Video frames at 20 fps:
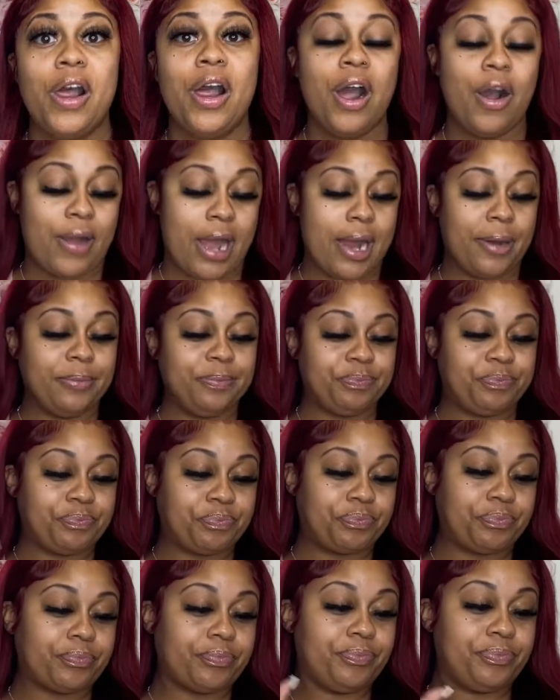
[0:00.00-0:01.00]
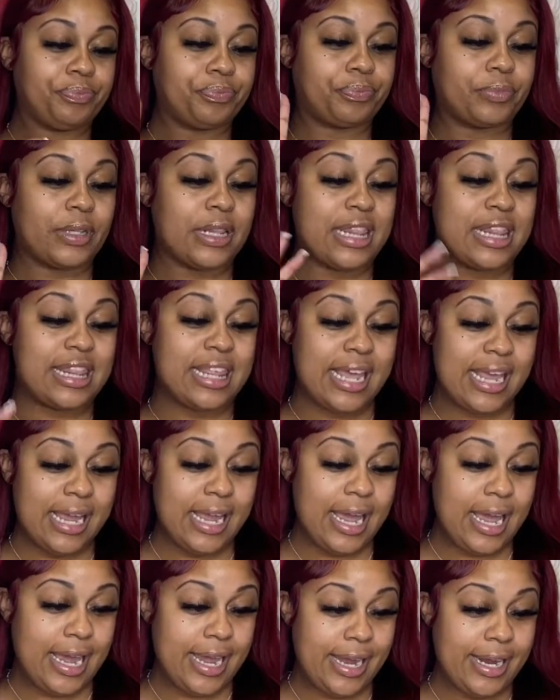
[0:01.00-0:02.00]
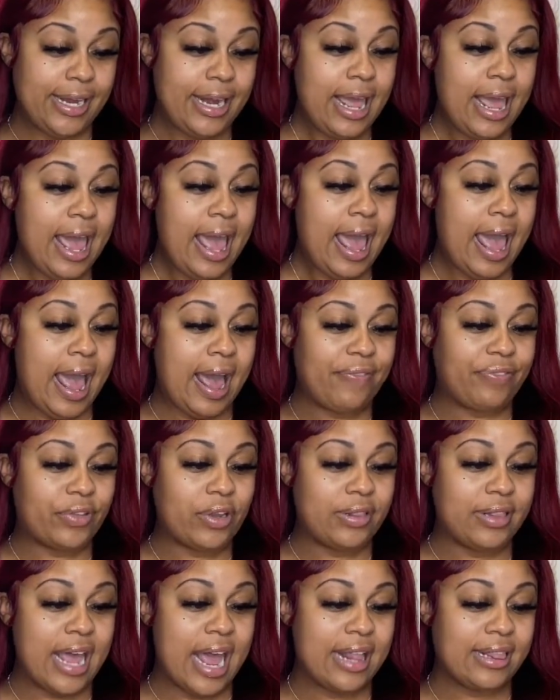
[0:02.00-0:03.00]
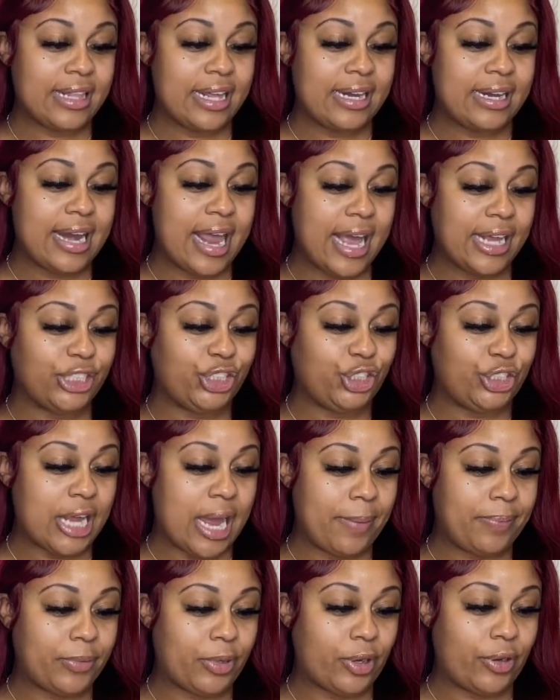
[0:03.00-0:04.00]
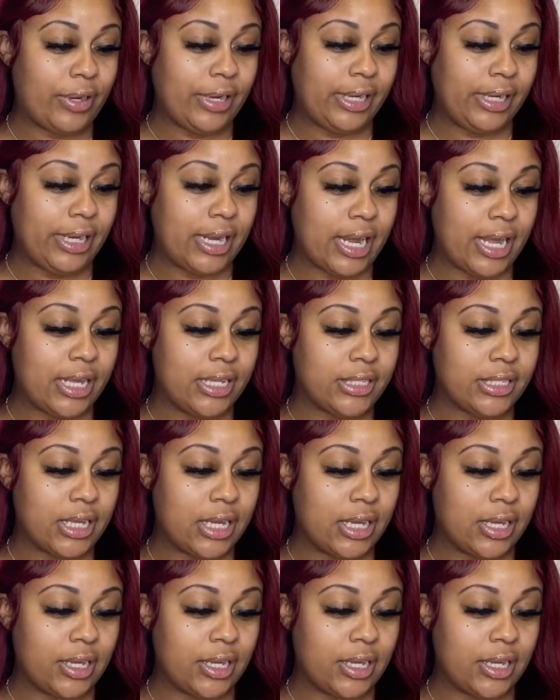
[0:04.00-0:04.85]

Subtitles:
Okay. Then, after that, the next chapter is